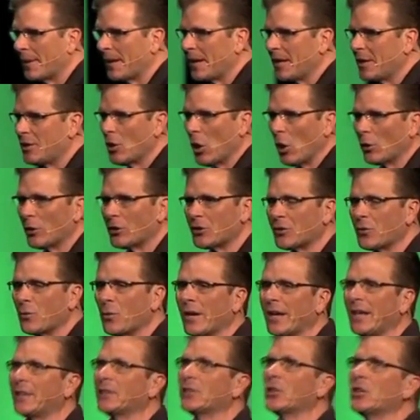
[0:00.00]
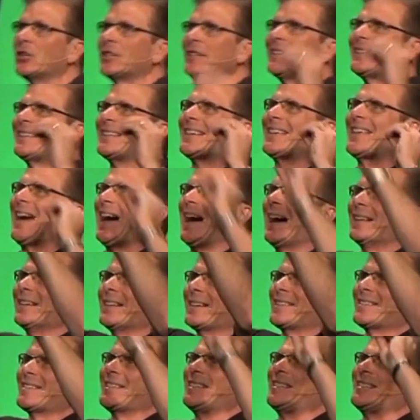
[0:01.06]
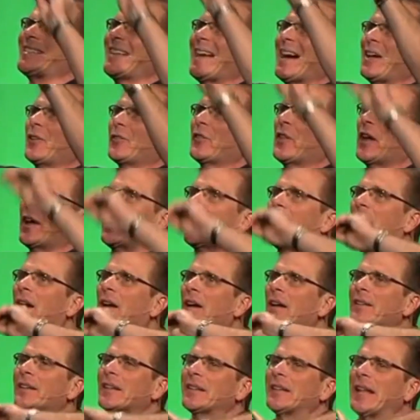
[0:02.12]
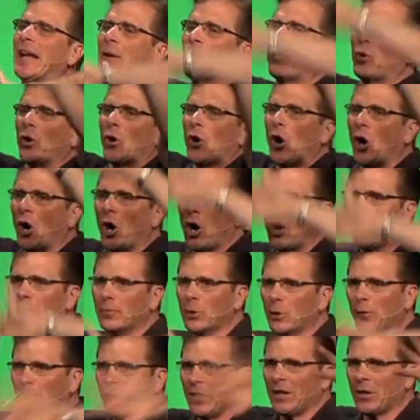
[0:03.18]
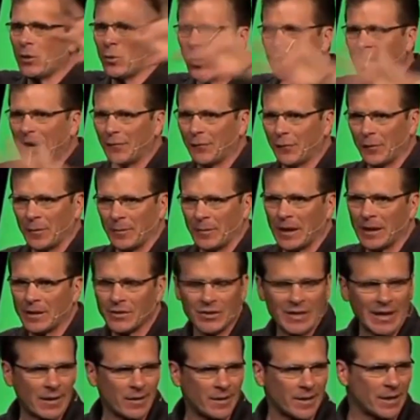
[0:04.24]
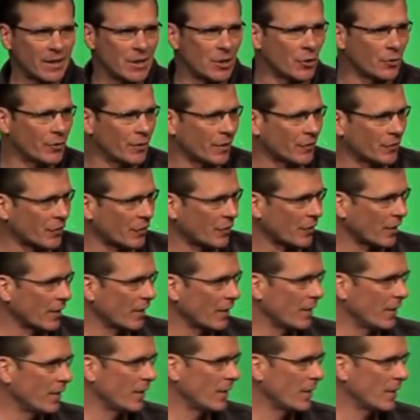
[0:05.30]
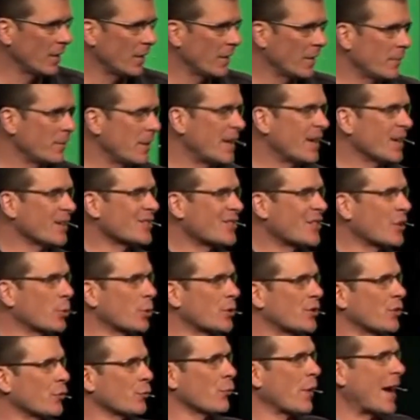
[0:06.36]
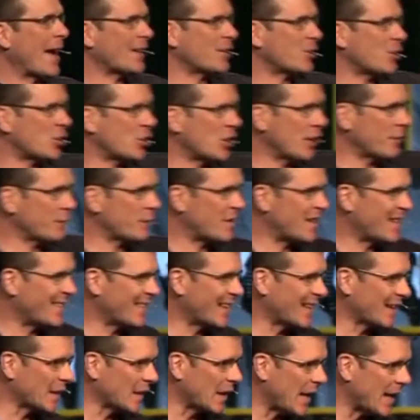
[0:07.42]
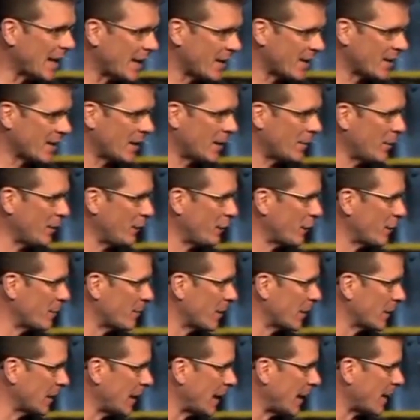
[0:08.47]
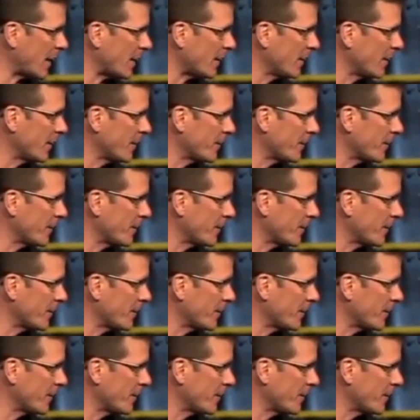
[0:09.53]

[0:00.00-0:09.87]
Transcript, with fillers: and he noticed when he looked at the galaxies out there that they were all moving away from us. How did he know this? Because there was a red shift in the light coming from the light.